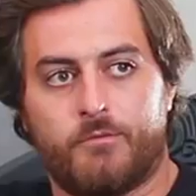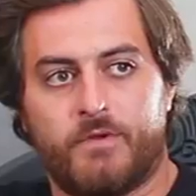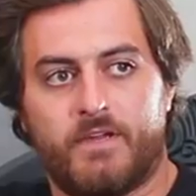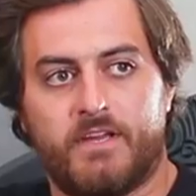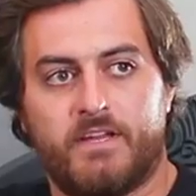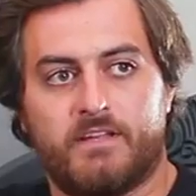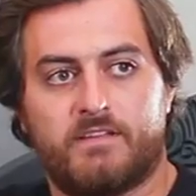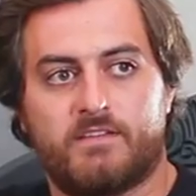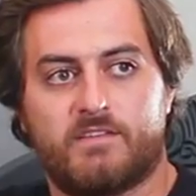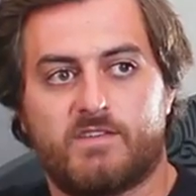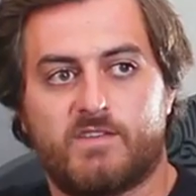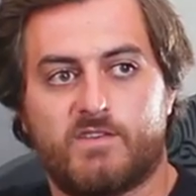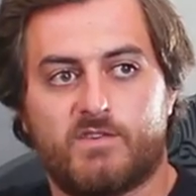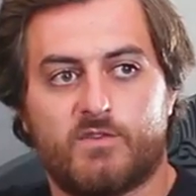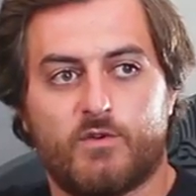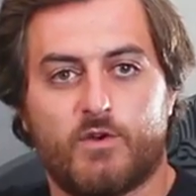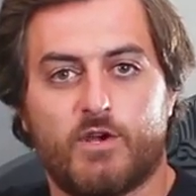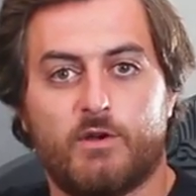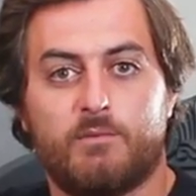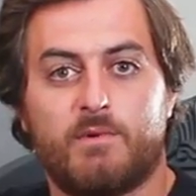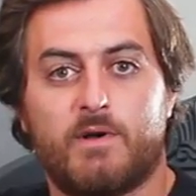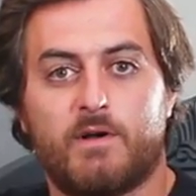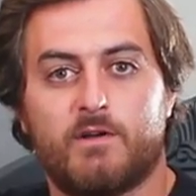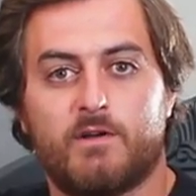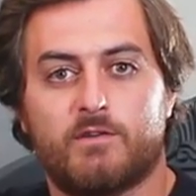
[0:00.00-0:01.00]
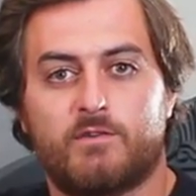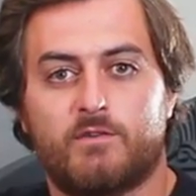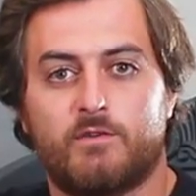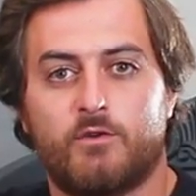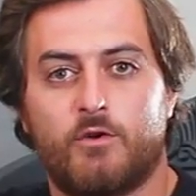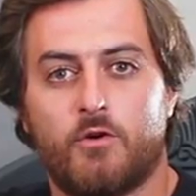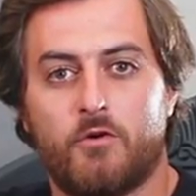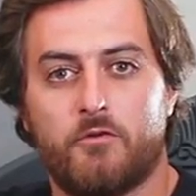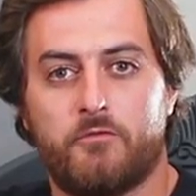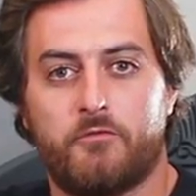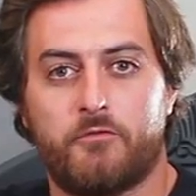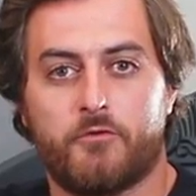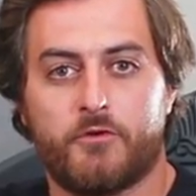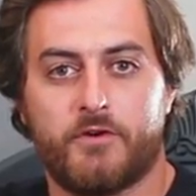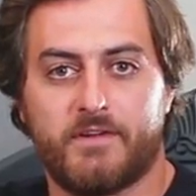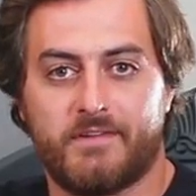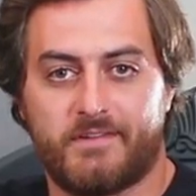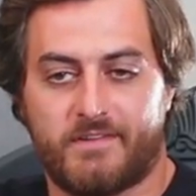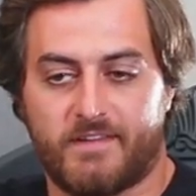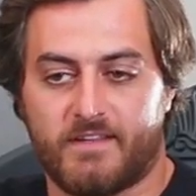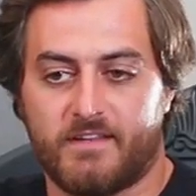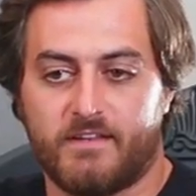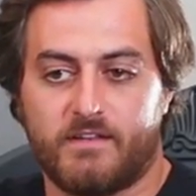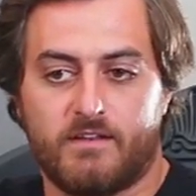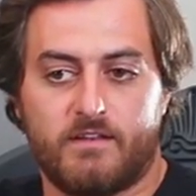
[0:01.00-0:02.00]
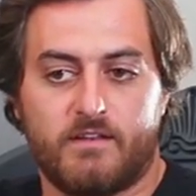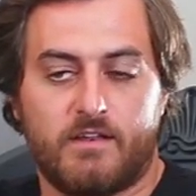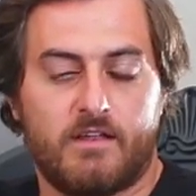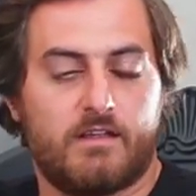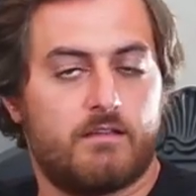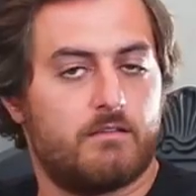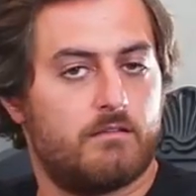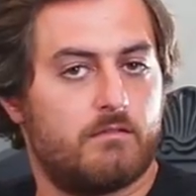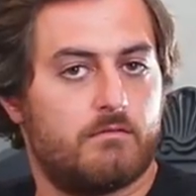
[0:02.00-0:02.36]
For me, it's all about go for it, and